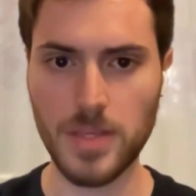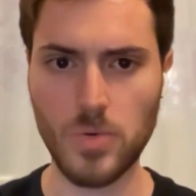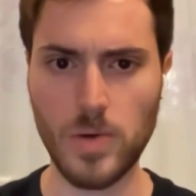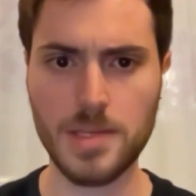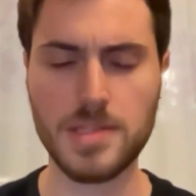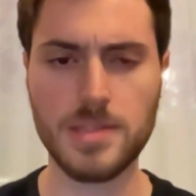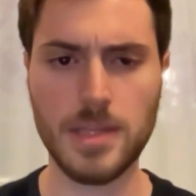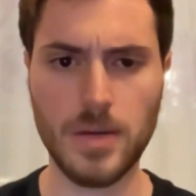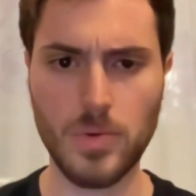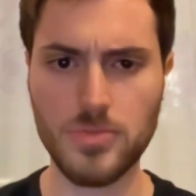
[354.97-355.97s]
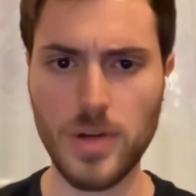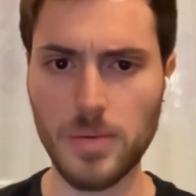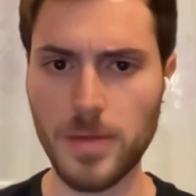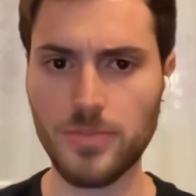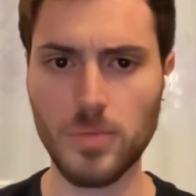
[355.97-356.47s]
in the US. We try
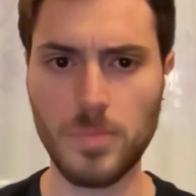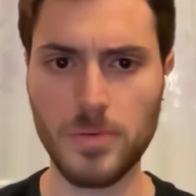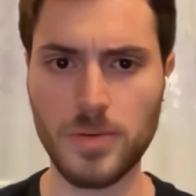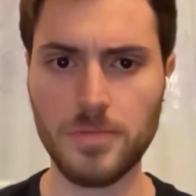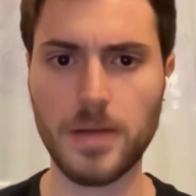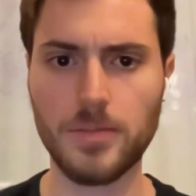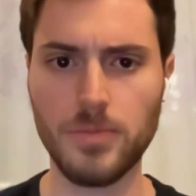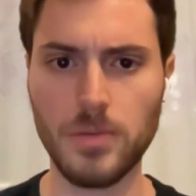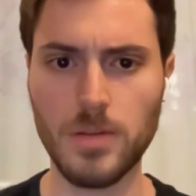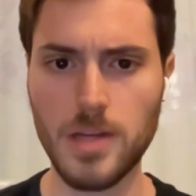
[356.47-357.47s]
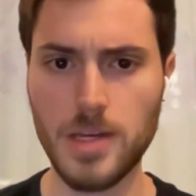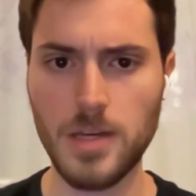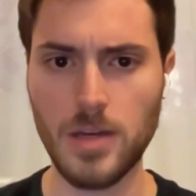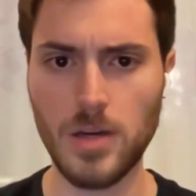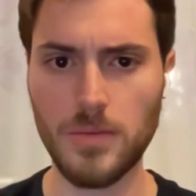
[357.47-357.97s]
to be super respectful
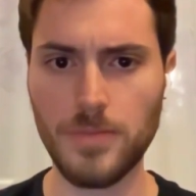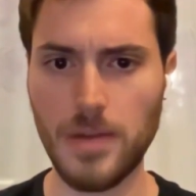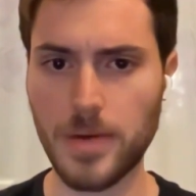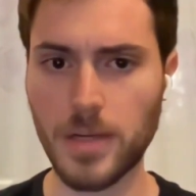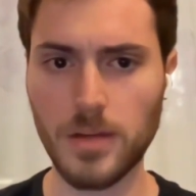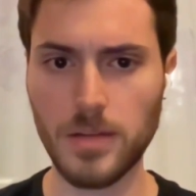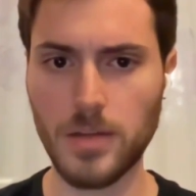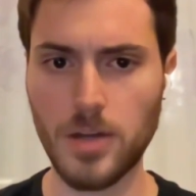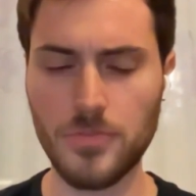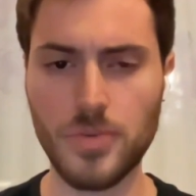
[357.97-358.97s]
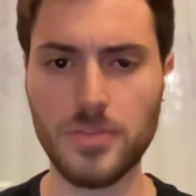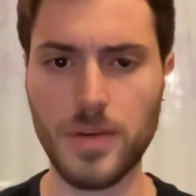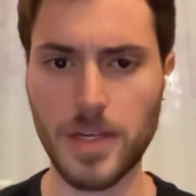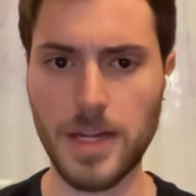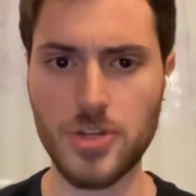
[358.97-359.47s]
of every country's
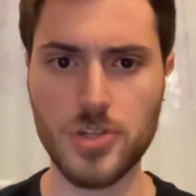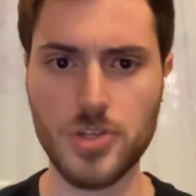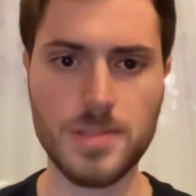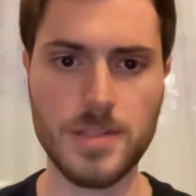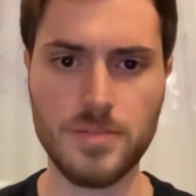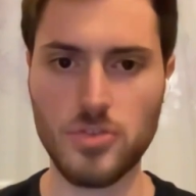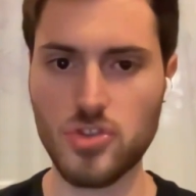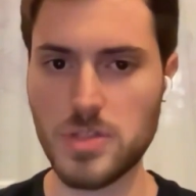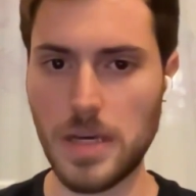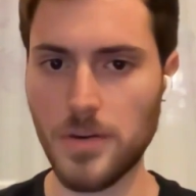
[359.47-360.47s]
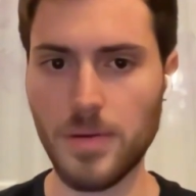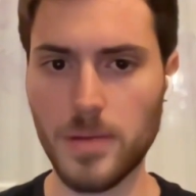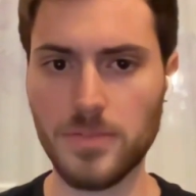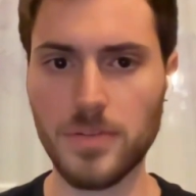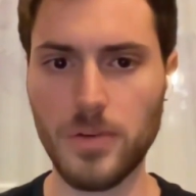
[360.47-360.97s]
regulations. And so just out of
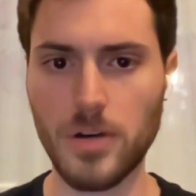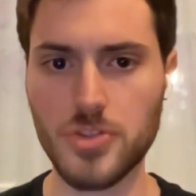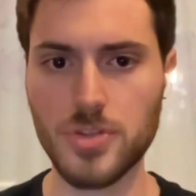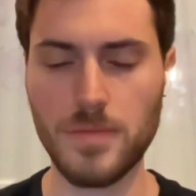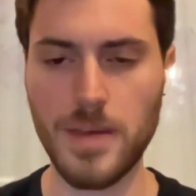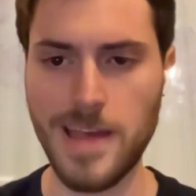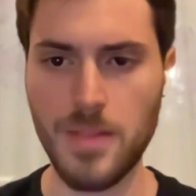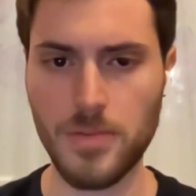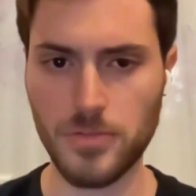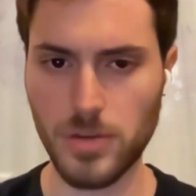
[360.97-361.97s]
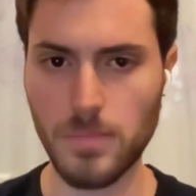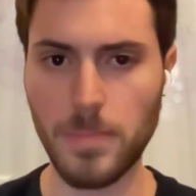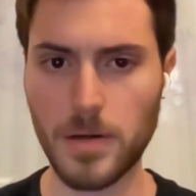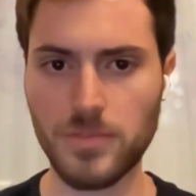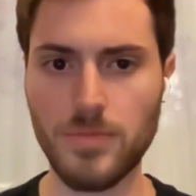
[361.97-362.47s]
abundance of caution, there are certain
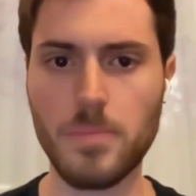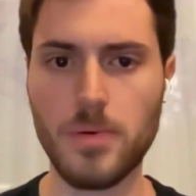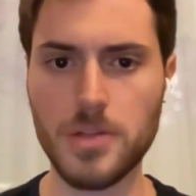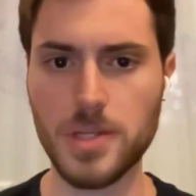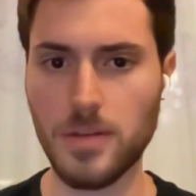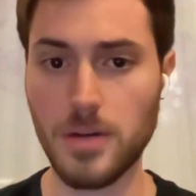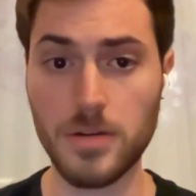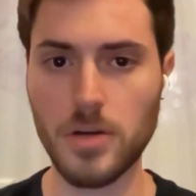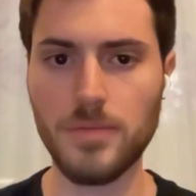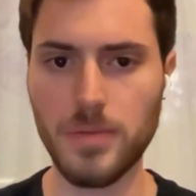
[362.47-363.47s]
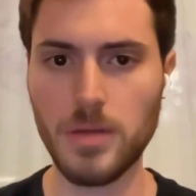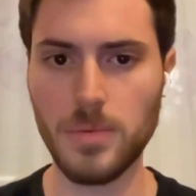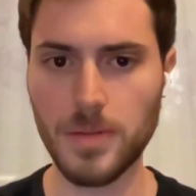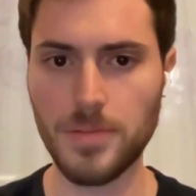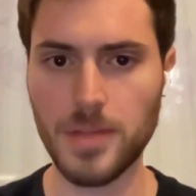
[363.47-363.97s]
parts of the project that are not
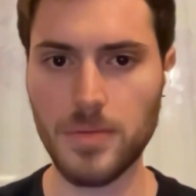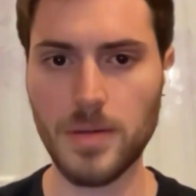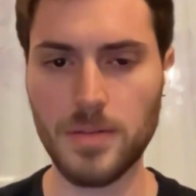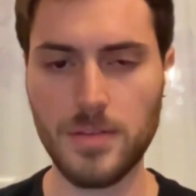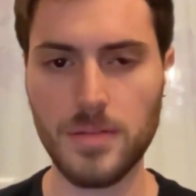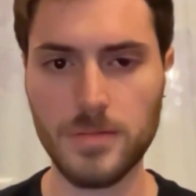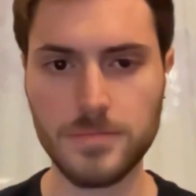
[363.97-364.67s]
available in the US.